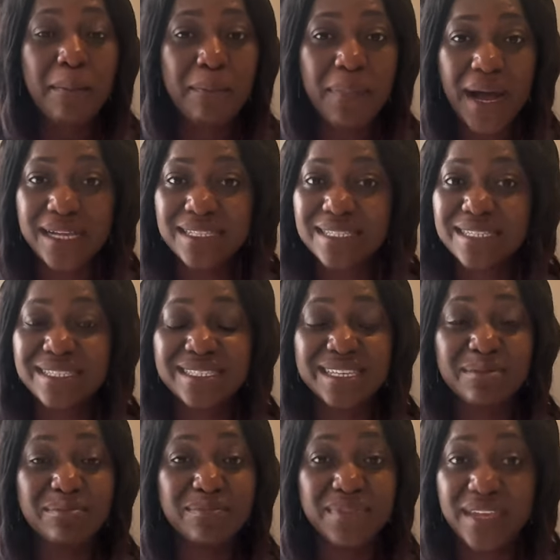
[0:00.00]
patterns
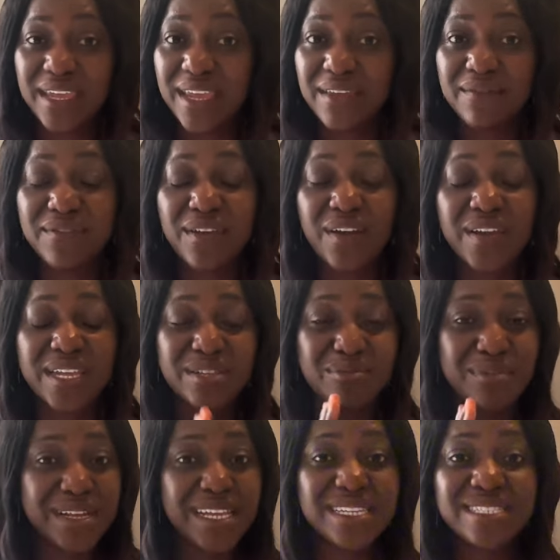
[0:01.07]
and behavior
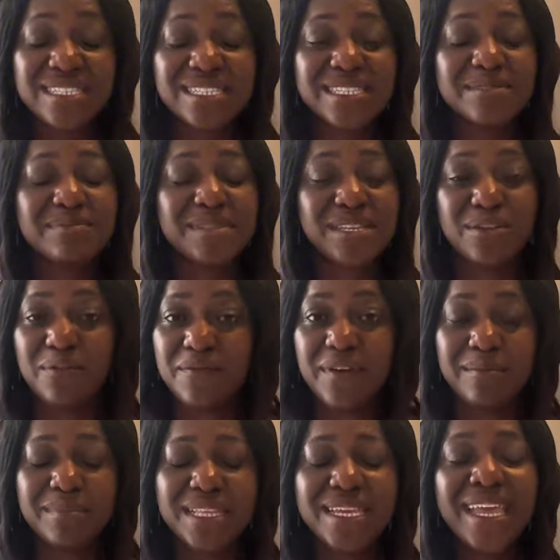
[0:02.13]
in relationships in your
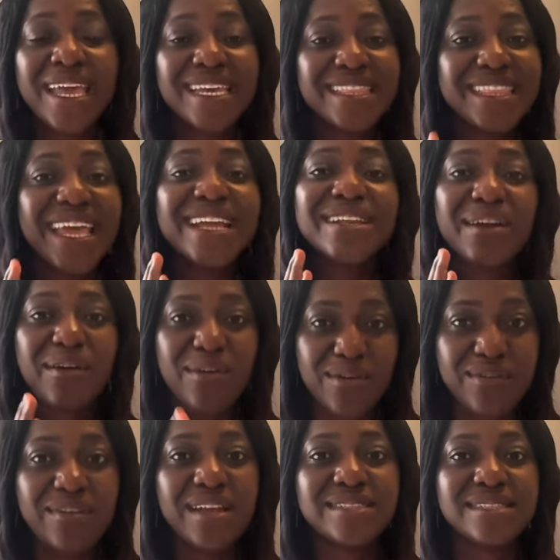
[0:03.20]
family, then
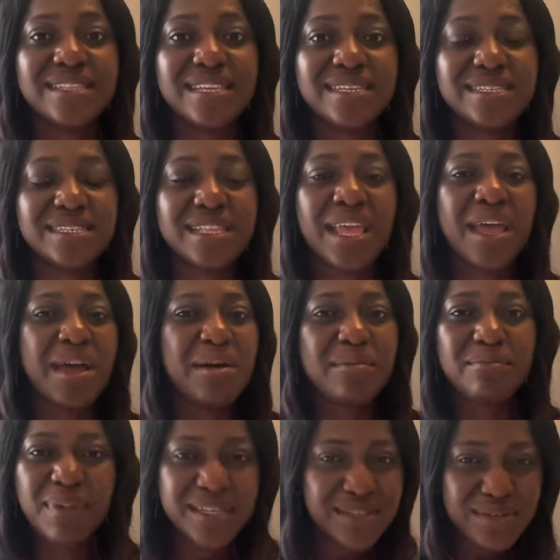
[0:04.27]
congratulations.
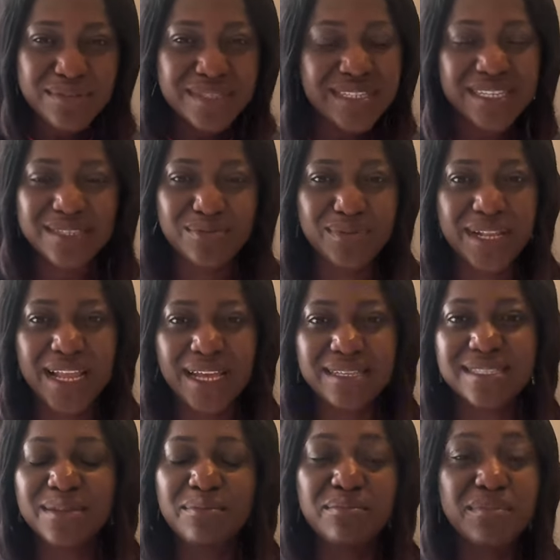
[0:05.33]
But don't just
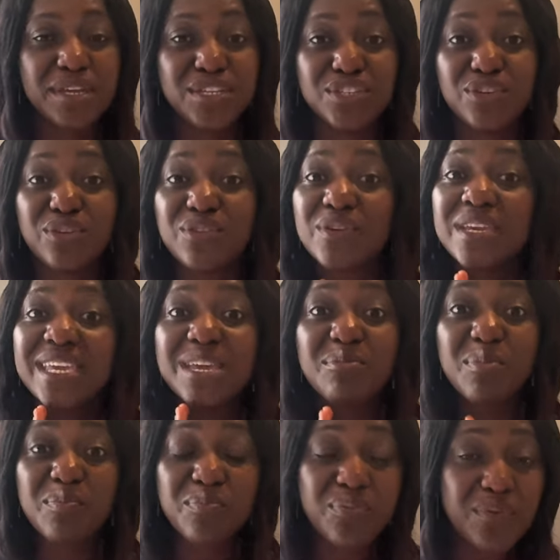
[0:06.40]
relax. Make sure you
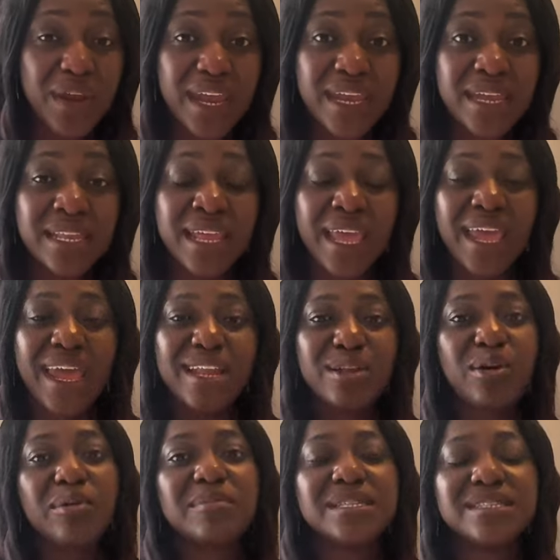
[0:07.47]
keep praying
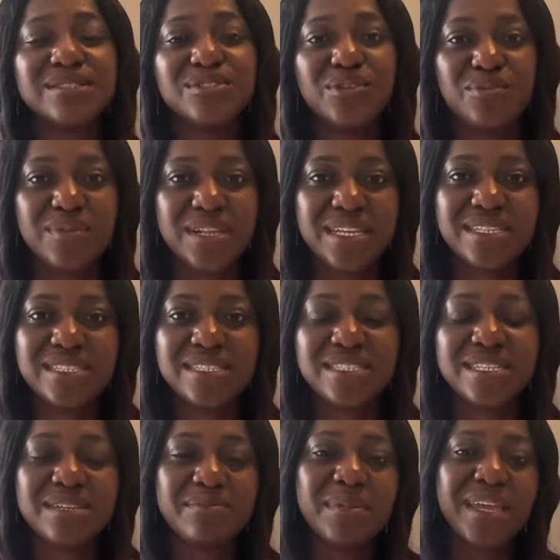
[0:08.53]
and committing your
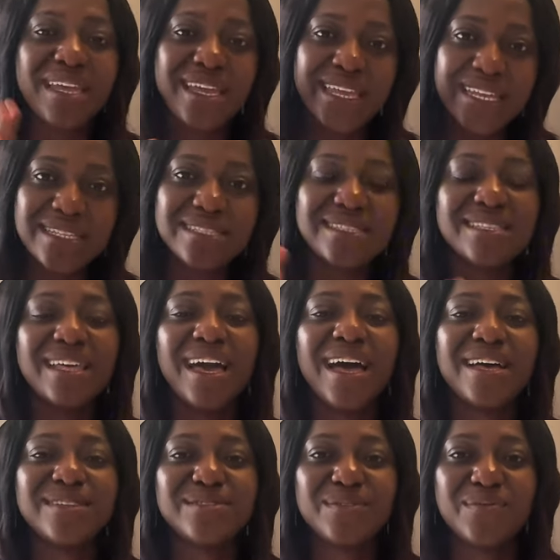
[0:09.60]
relationship into the
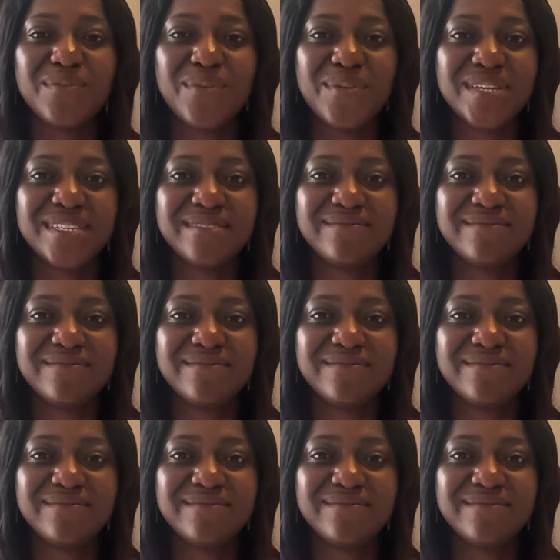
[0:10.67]
hands of God.